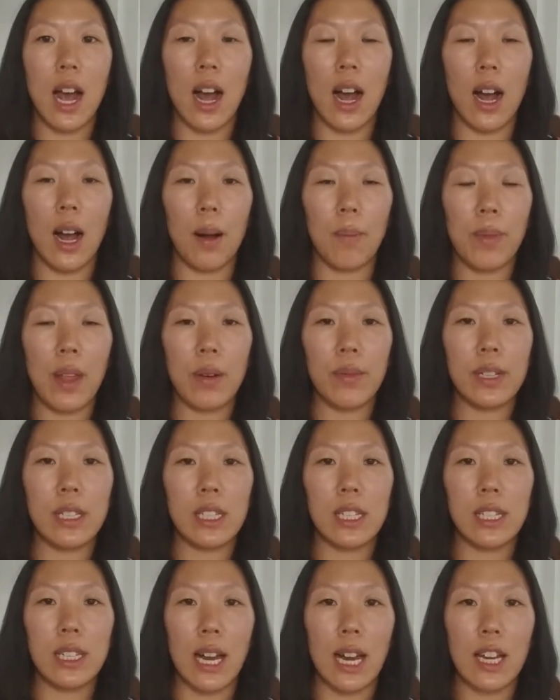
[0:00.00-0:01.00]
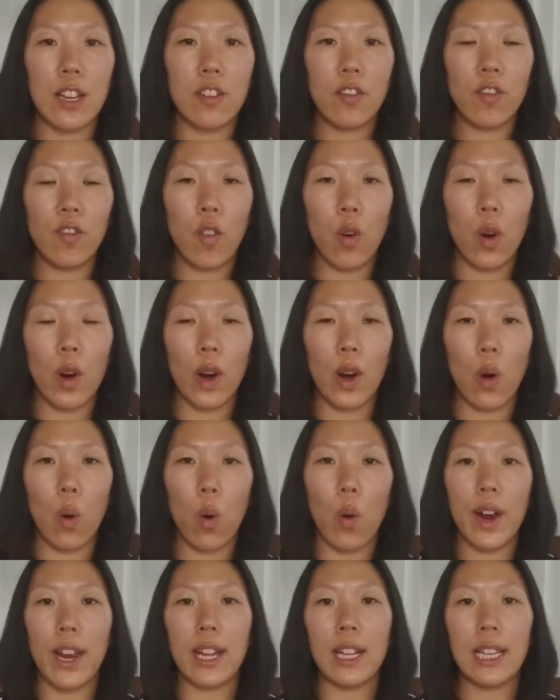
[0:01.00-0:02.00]
that was designed for
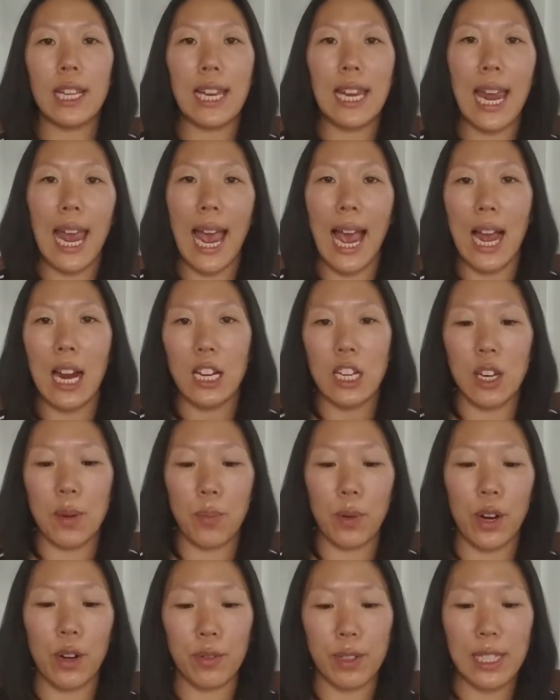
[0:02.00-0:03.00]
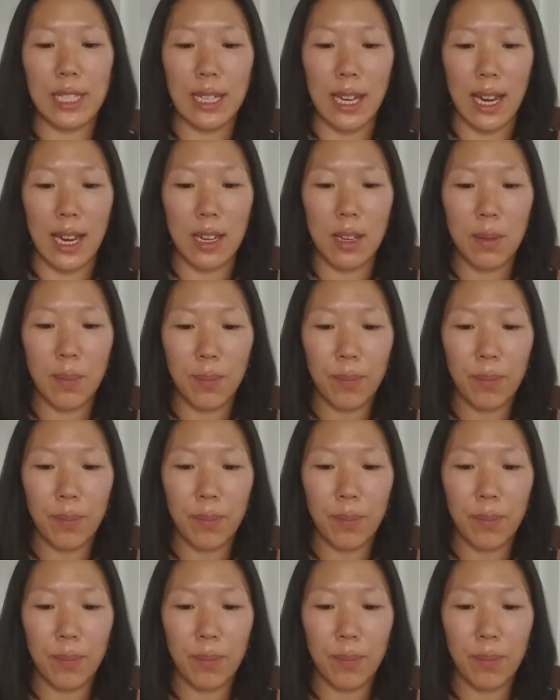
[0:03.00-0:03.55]
oily, acne-prone skin.